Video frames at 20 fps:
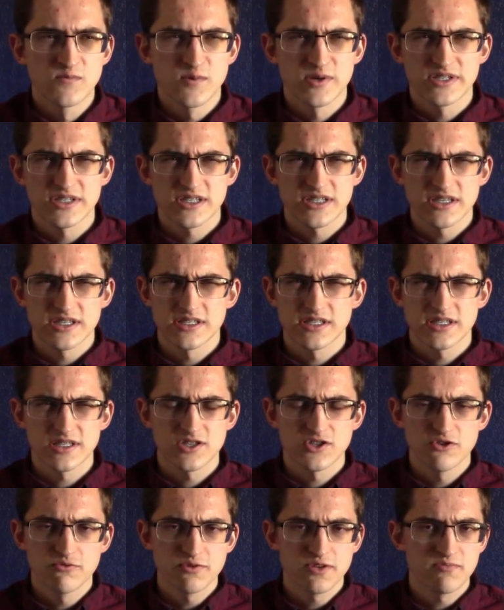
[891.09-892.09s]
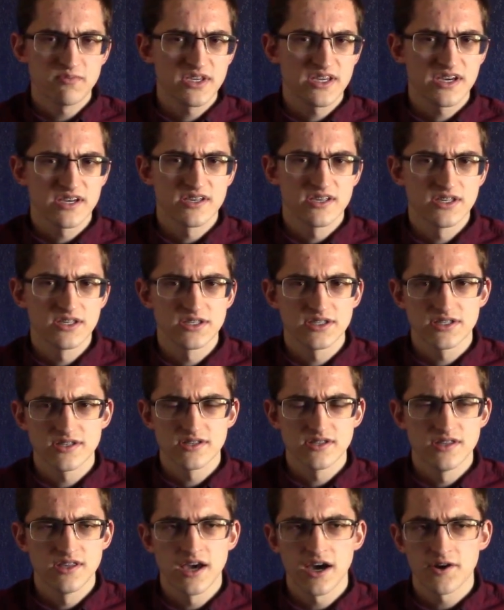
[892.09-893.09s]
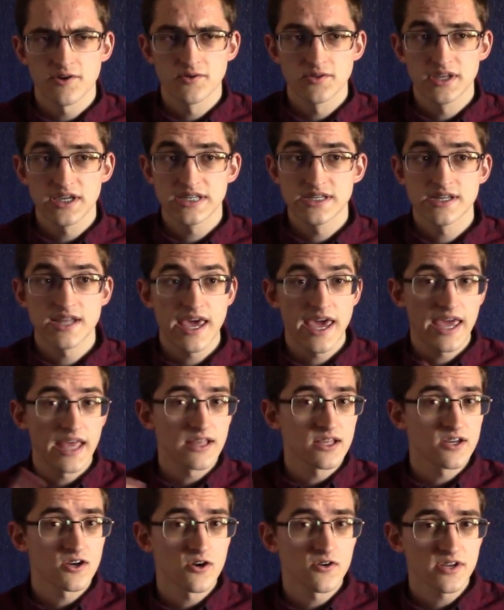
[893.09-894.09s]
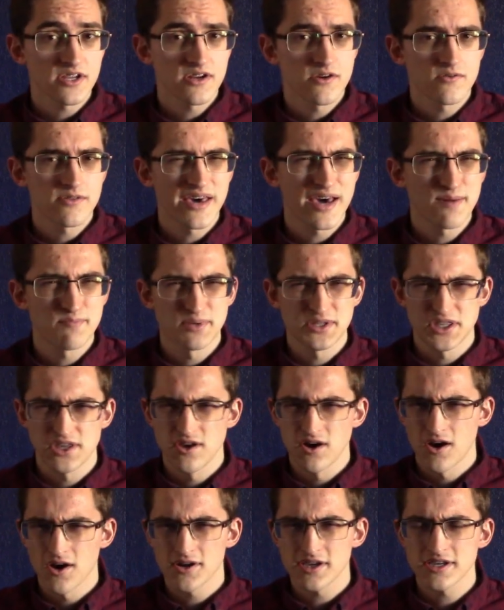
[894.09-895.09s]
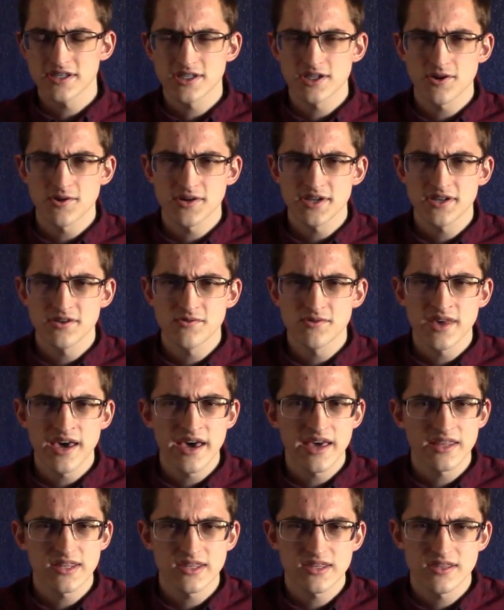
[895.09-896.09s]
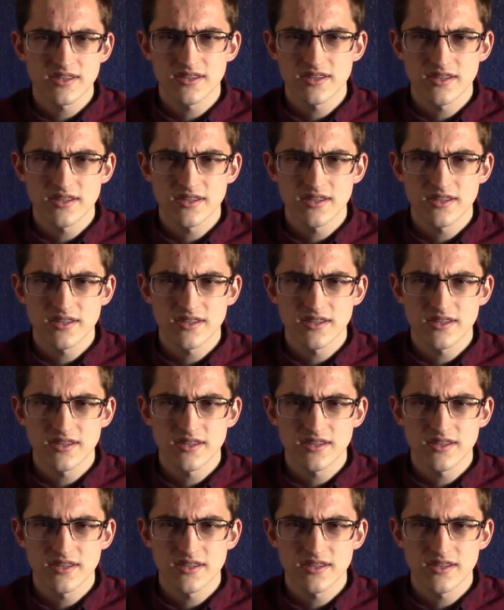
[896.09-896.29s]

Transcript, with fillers: which is stupid because not only did Aelin already know that, but the audience already knew that.